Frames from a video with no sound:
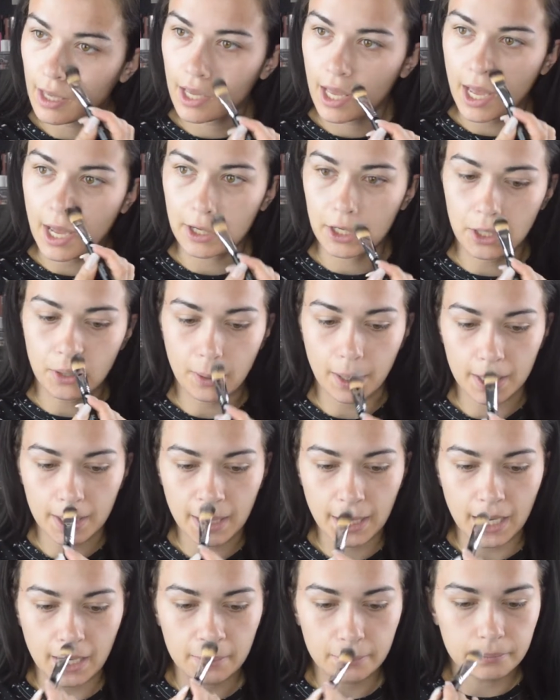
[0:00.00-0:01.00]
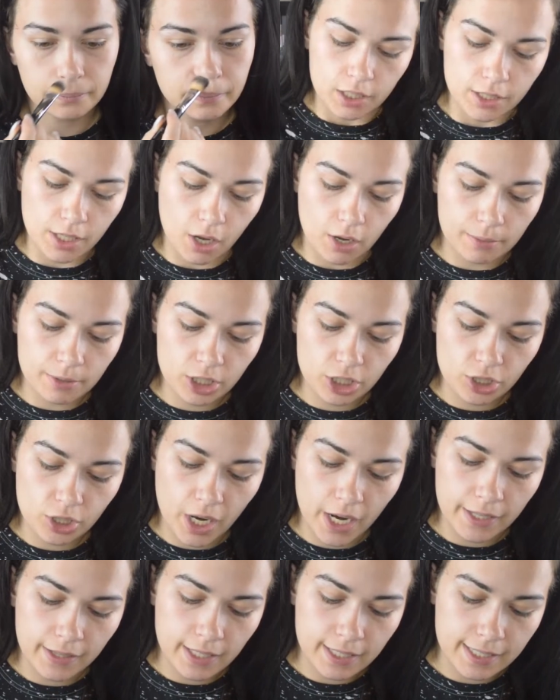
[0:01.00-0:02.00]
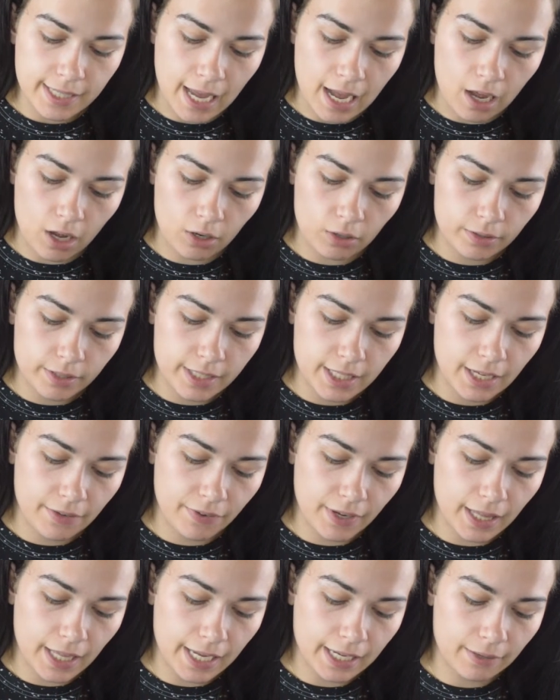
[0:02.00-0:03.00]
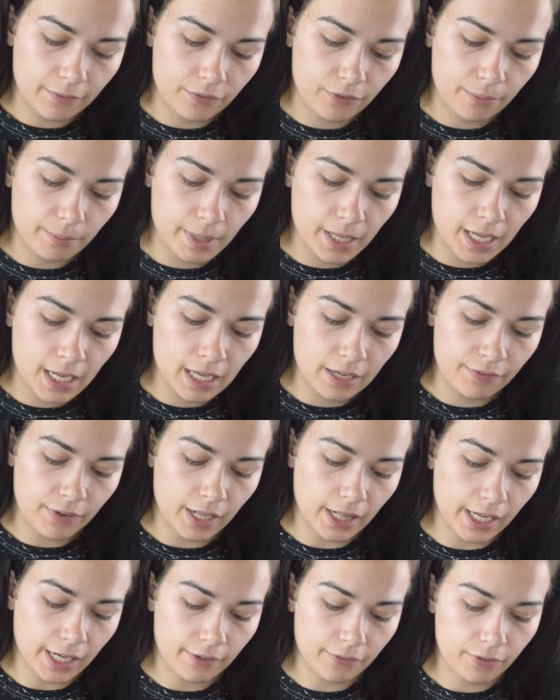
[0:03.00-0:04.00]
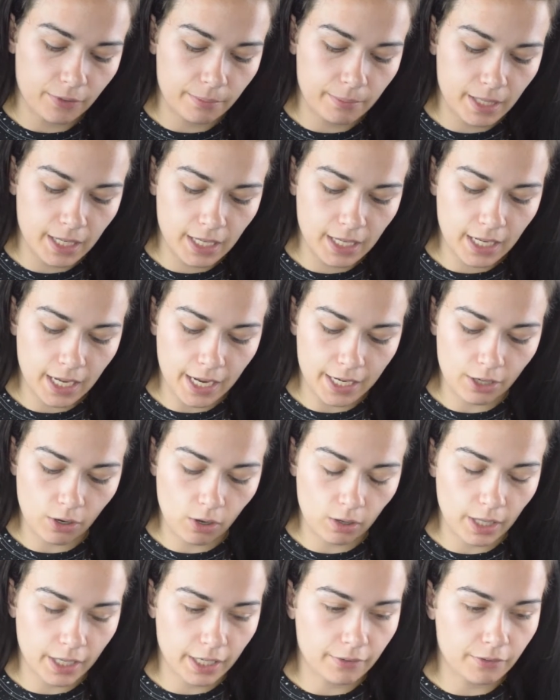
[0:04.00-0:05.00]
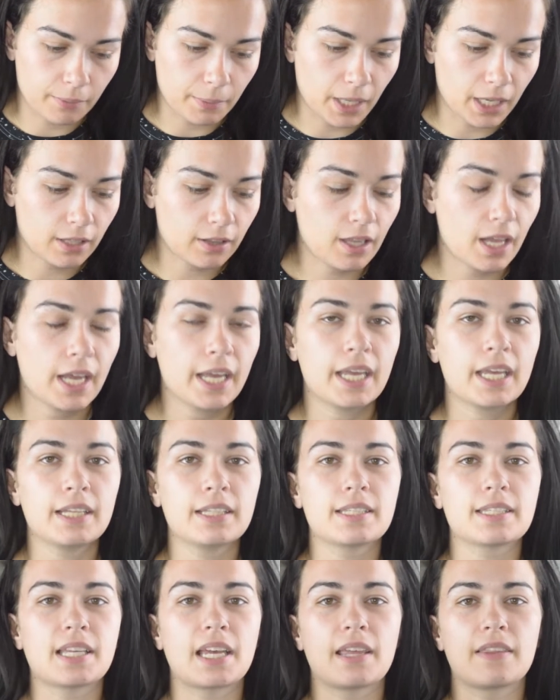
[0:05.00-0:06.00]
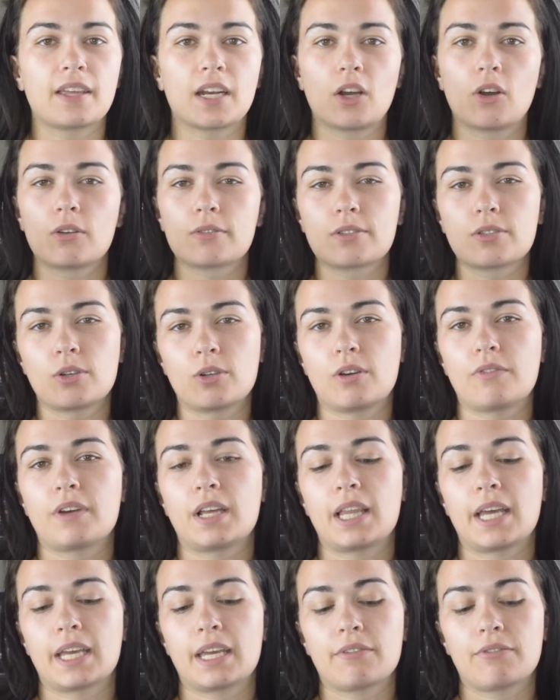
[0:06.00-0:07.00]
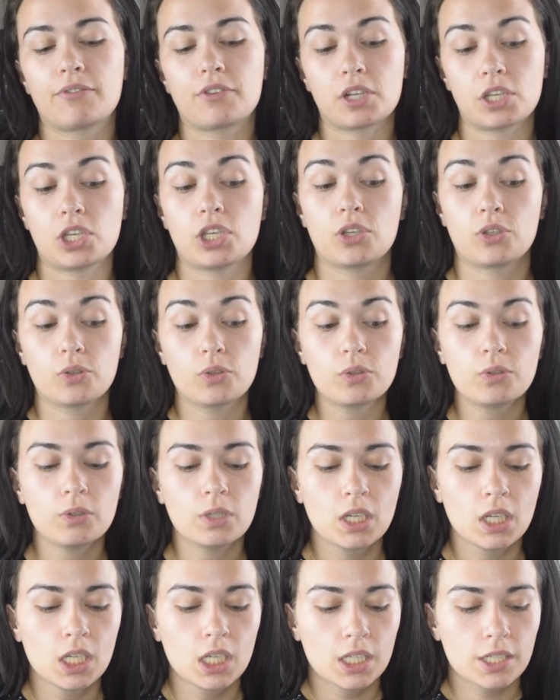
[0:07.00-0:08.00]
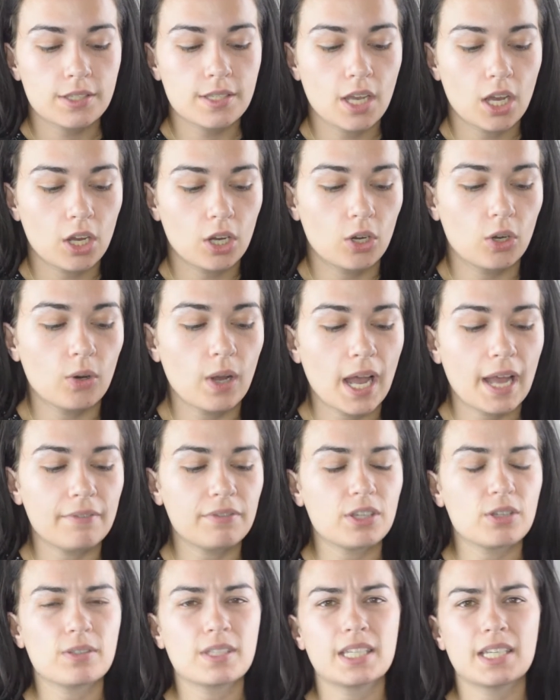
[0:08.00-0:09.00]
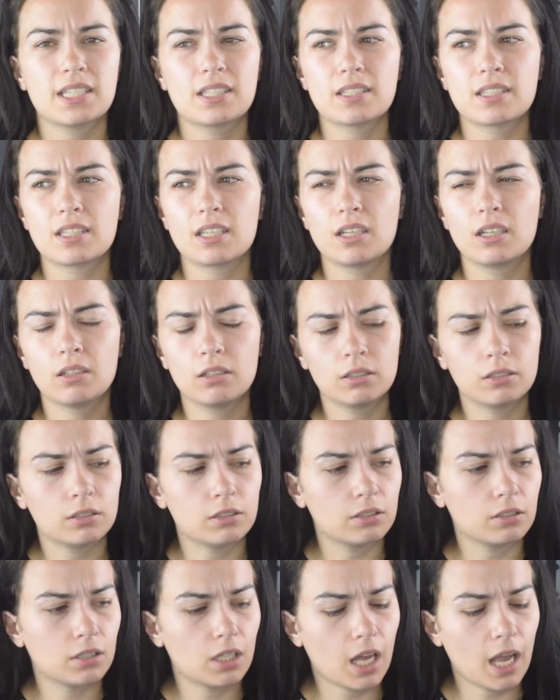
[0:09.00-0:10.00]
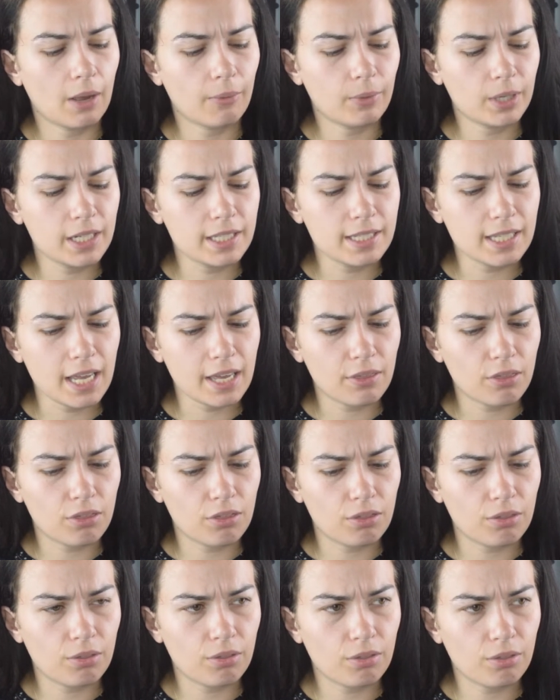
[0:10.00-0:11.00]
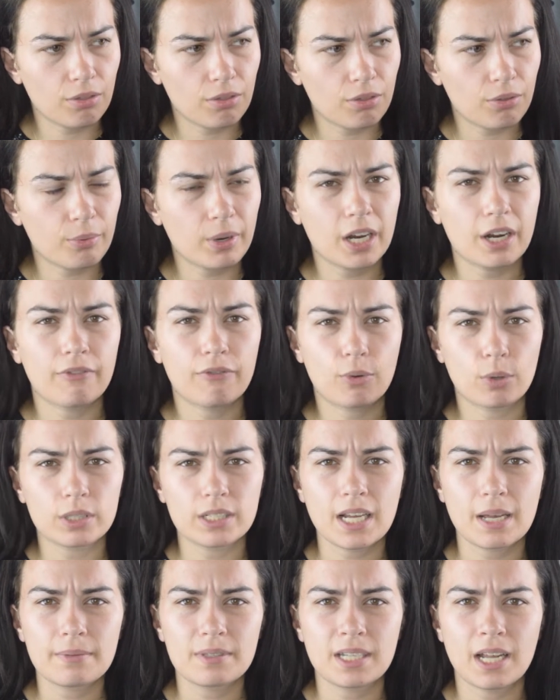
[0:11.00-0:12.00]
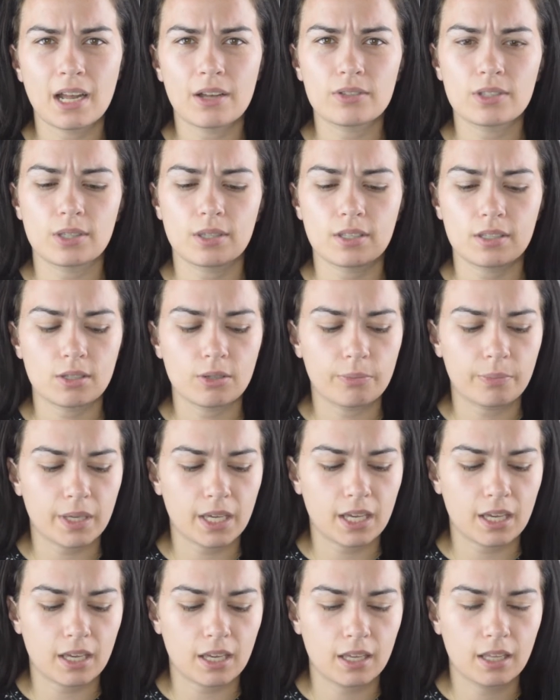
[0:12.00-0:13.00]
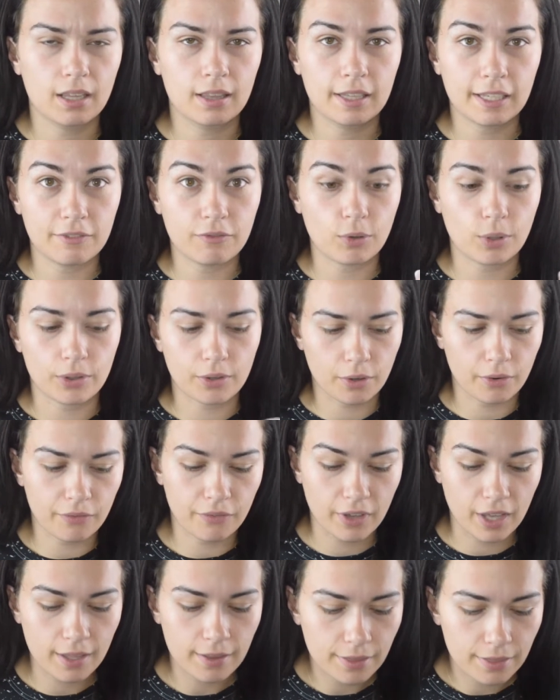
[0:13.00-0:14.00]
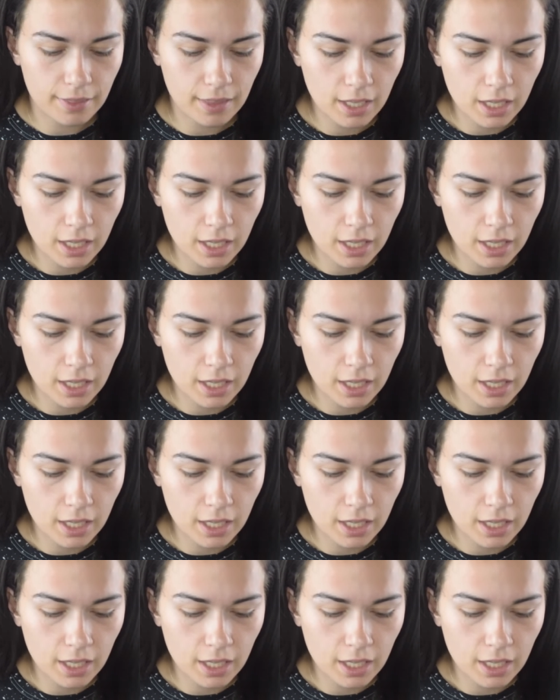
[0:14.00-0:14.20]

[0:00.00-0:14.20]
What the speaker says: Had no idea. So I'm just trying this out, see if I like it for me. If I like it for me, I know I like it for my clients, and then I also know if I like it for you. So I've used this, I want to say 3 or 4 times now, so this will be the 4th or 5th.